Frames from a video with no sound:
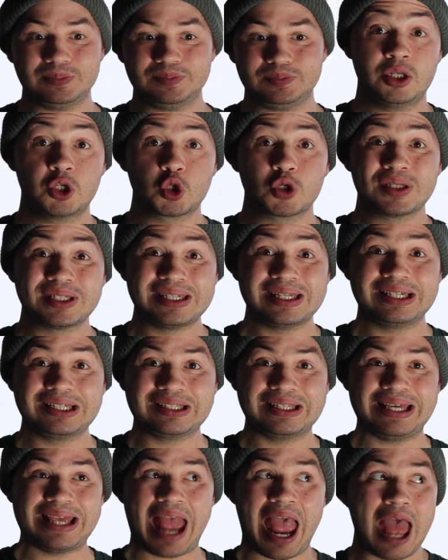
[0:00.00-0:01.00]

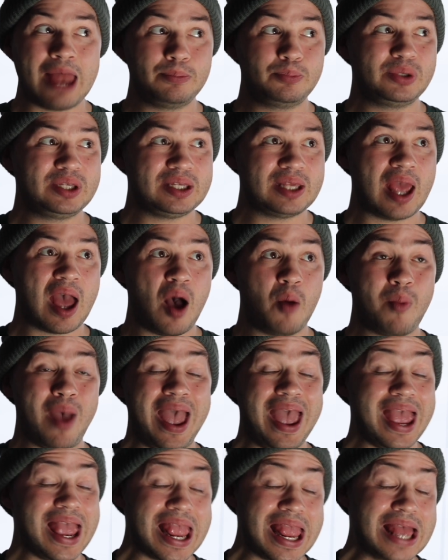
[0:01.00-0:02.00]
Interestingly, NPM
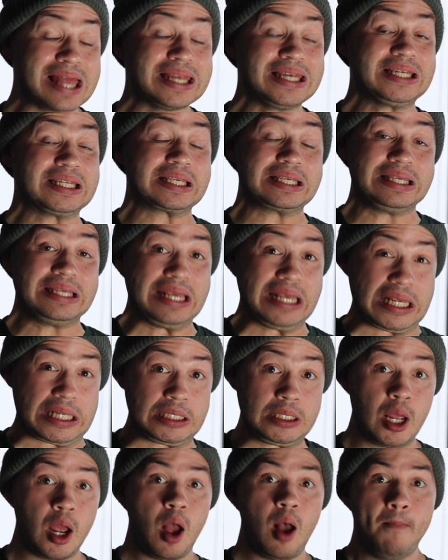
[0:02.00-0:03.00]
and
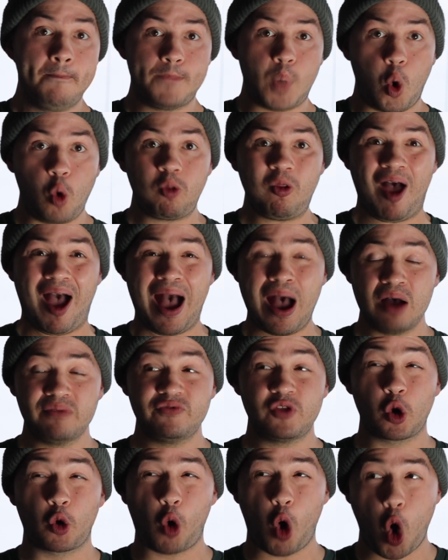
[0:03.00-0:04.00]
Git both have
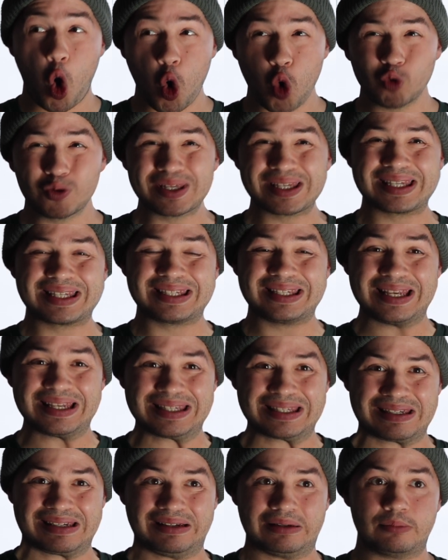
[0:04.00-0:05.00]
their own
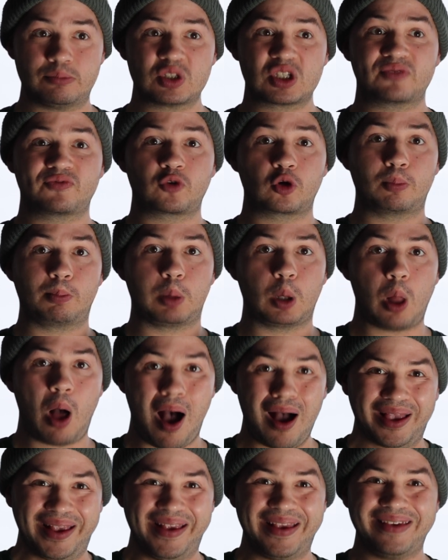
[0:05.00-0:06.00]
systems for
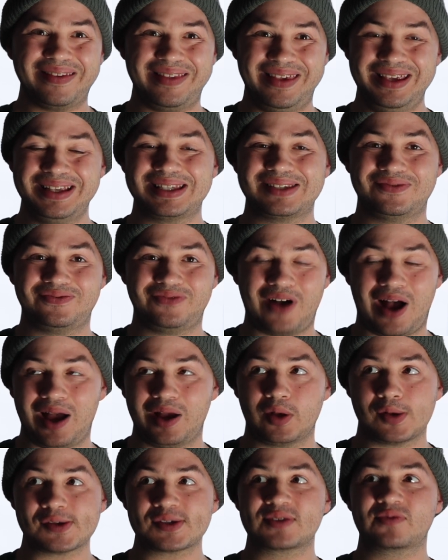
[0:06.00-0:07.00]
blocking these
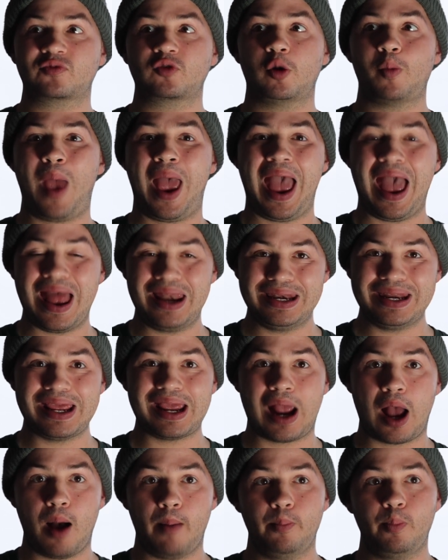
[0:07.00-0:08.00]
files from
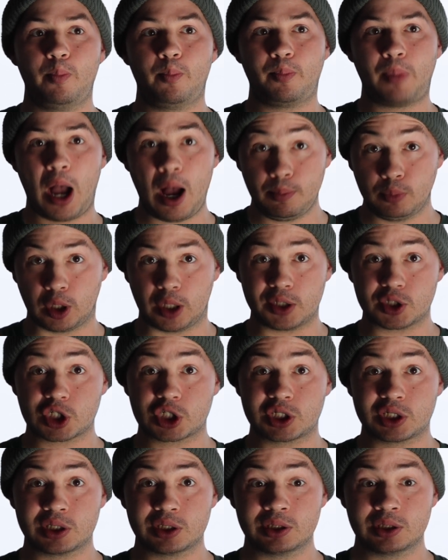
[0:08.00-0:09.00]
ending up
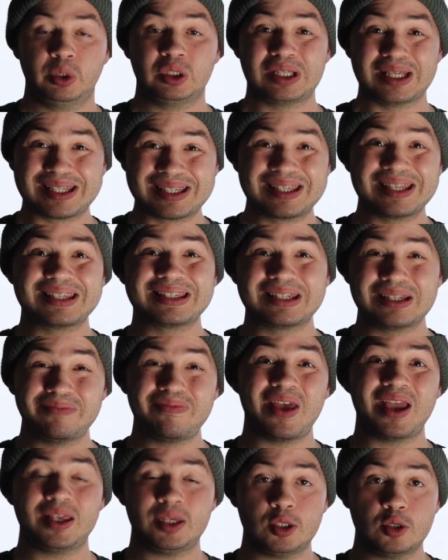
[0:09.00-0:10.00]
published. But the system
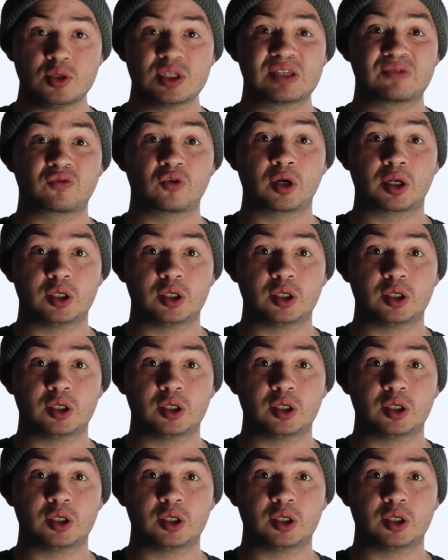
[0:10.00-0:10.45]
they use for